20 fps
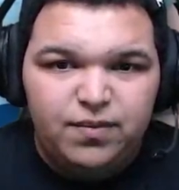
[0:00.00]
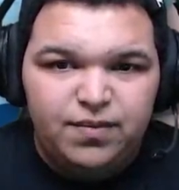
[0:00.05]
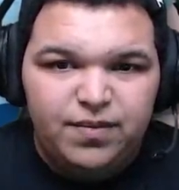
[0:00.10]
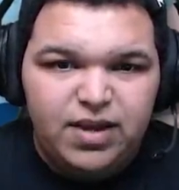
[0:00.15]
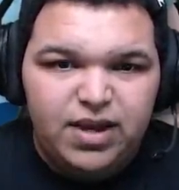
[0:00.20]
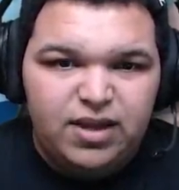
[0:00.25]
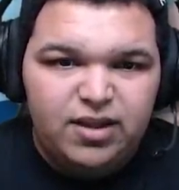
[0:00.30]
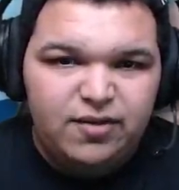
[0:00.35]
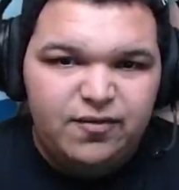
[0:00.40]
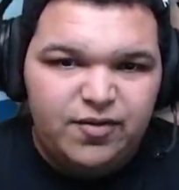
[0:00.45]
I
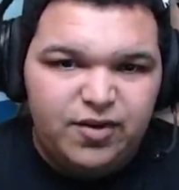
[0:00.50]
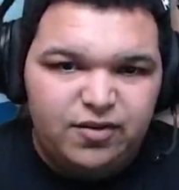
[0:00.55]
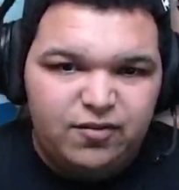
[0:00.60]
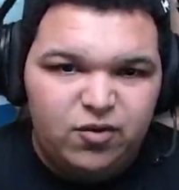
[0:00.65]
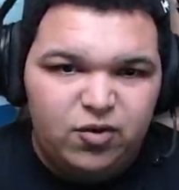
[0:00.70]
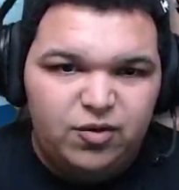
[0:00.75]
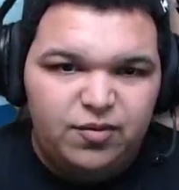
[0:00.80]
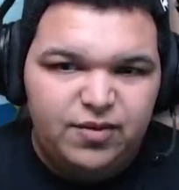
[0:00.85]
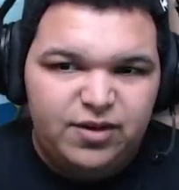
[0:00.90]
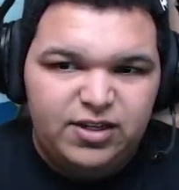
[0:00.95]
love
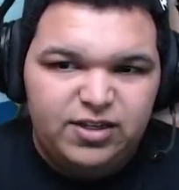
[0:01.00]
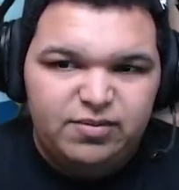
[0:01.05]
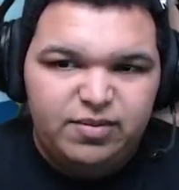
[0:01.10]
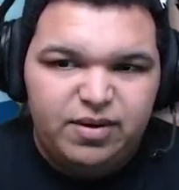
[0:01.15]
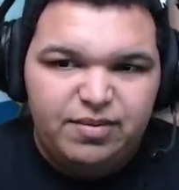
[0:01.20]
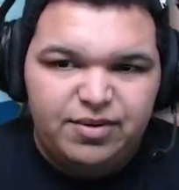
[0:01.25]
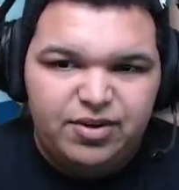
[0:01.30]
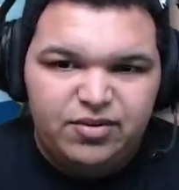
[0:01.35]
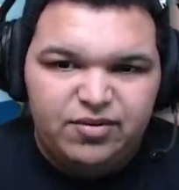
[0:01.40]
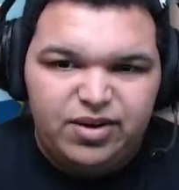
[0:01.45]
Vikavolt. He's
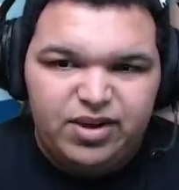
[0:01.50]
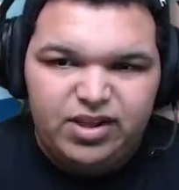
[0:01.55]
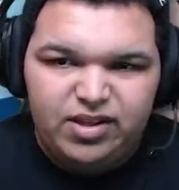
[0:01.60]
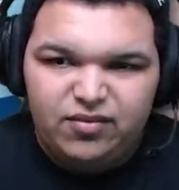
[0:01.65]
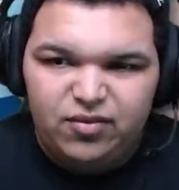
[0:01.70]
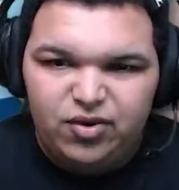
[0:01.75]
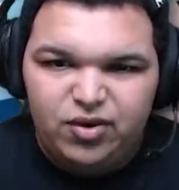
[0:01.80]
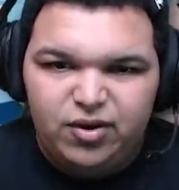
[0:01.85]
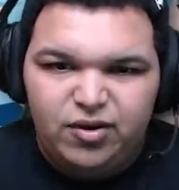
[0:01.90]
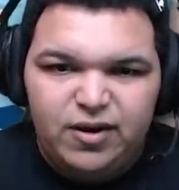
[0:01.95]
probably too high level,
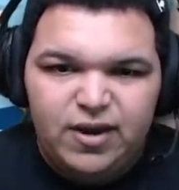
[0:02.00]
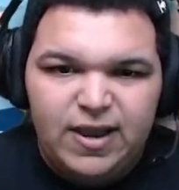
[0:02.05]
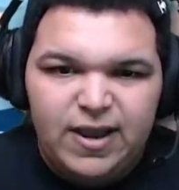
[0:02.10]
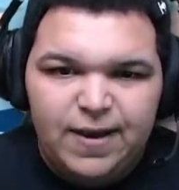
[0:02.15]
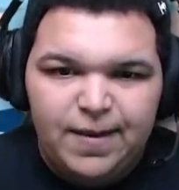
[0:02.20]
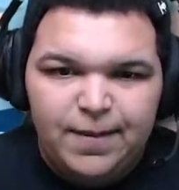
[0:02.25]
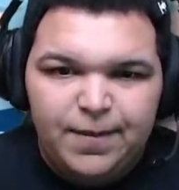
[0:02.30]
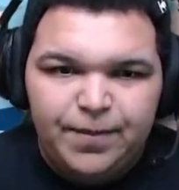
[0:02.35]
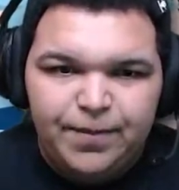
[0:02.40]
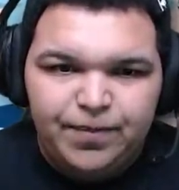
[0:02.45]
though.
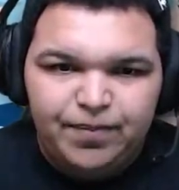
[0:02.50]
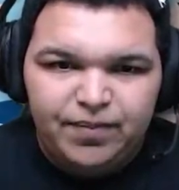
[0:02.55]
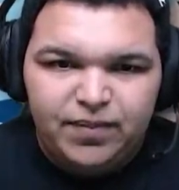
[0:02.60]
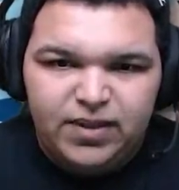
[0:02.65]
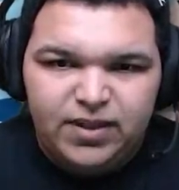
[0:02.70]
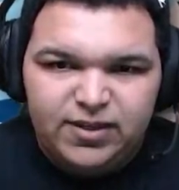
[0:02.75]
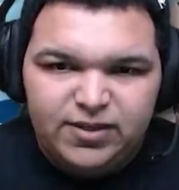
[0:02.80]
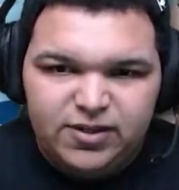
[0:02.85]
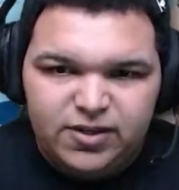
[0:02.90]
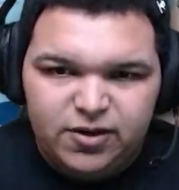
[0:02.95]

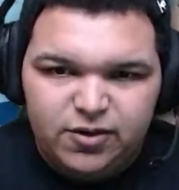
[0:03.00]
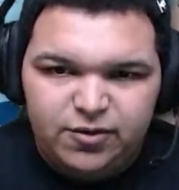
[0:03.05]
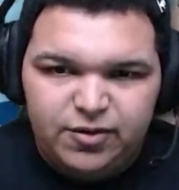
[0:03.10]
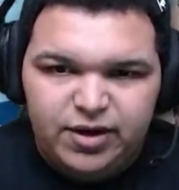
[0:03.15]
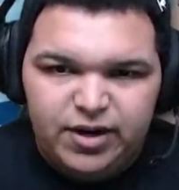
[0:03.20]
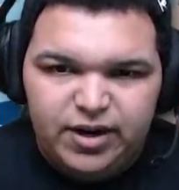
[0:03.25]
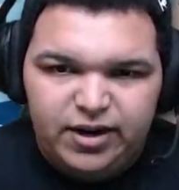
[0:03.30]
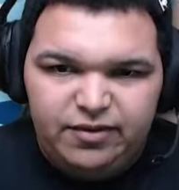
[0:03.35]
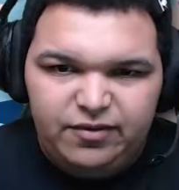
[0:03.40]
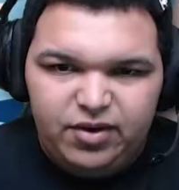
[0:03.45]
So we're
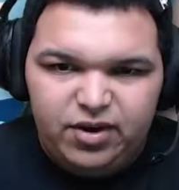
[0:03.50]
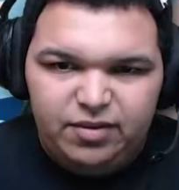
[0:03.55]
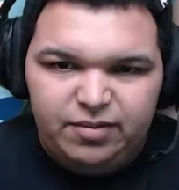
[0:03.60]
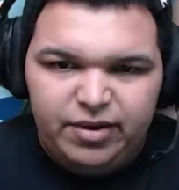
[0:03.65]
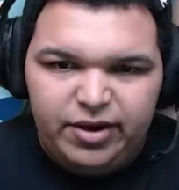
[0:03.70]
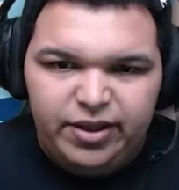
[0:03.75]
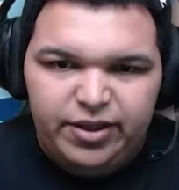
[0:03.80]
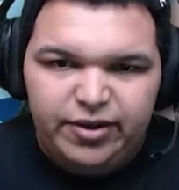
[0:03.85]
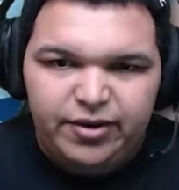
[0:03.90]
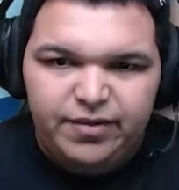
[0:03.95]
not even going to
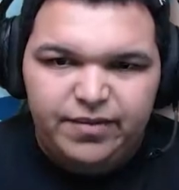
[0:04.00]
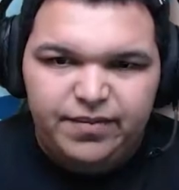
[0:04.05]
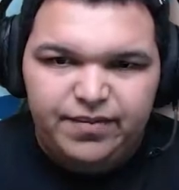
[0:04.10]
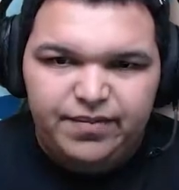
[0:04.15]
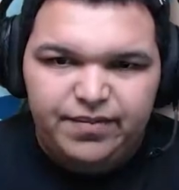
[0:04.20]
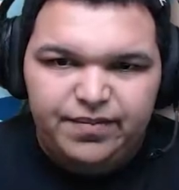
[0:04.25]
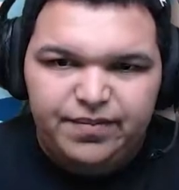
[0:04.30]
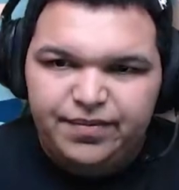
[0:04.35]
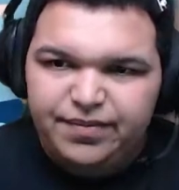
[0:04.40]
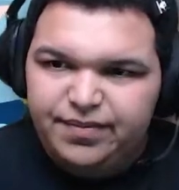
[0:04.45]
bother.
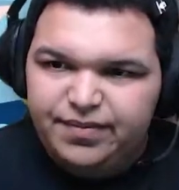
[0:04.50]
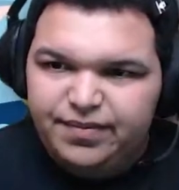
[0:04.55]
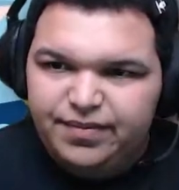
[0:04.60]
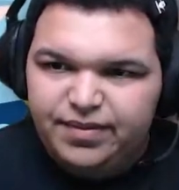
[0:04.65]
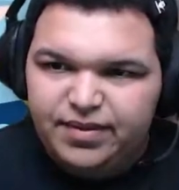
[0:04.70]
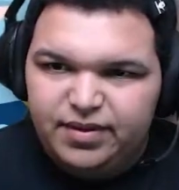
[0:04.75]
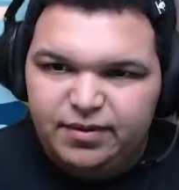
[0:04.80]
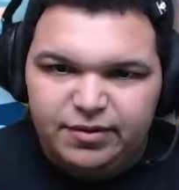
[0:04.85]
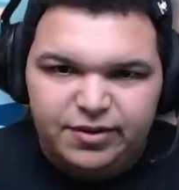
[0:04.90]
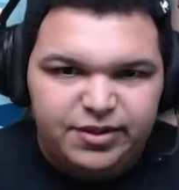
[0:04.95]

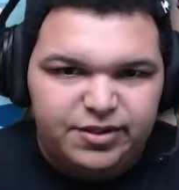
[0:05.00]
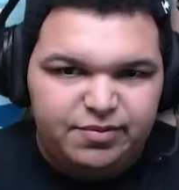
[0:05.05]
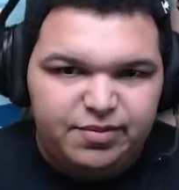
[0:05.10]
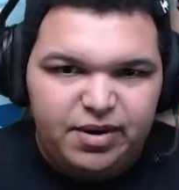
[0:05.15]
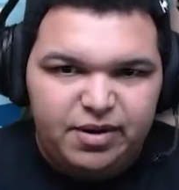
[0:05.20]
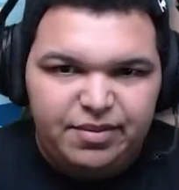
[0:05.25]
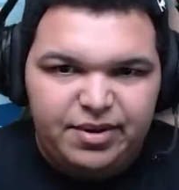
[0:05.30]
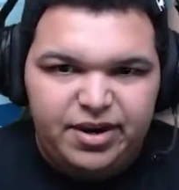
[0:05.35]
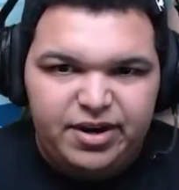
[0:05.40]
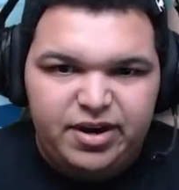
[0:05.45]
Which is
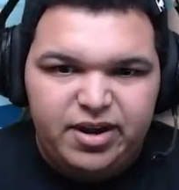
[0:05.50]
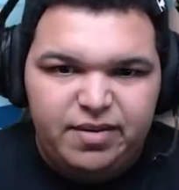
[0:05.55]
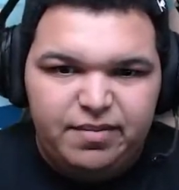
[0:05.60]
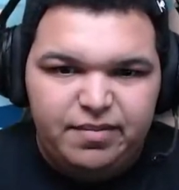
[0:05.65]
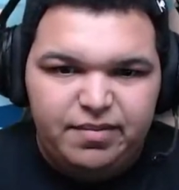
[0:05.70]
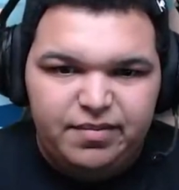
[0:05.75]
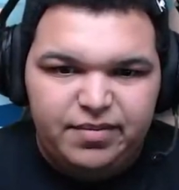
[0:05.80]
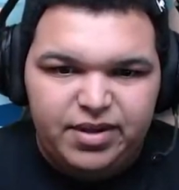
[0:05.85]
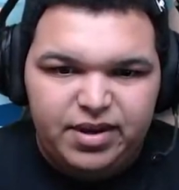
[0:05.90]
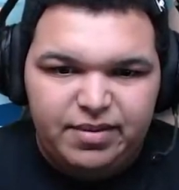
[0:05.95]
probably a dumb
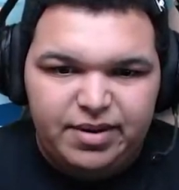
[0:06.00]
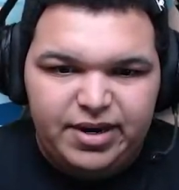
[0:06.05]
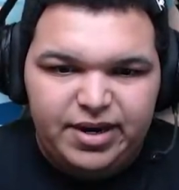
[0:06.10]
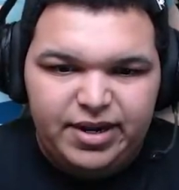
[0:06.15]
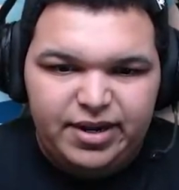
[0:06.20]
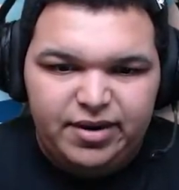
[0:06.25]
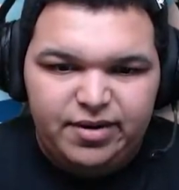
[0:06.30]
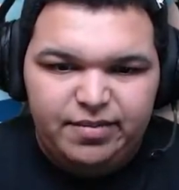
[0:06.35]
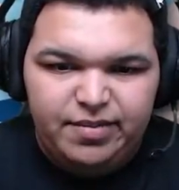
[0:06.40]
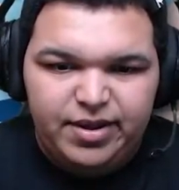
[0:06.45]

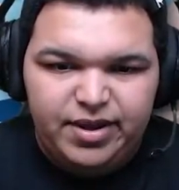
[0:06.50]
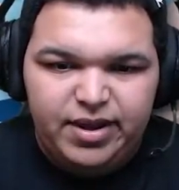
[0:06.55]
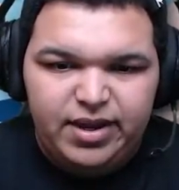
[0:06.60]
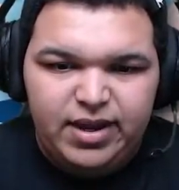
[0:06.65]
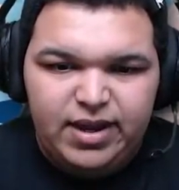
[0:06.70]
idea, but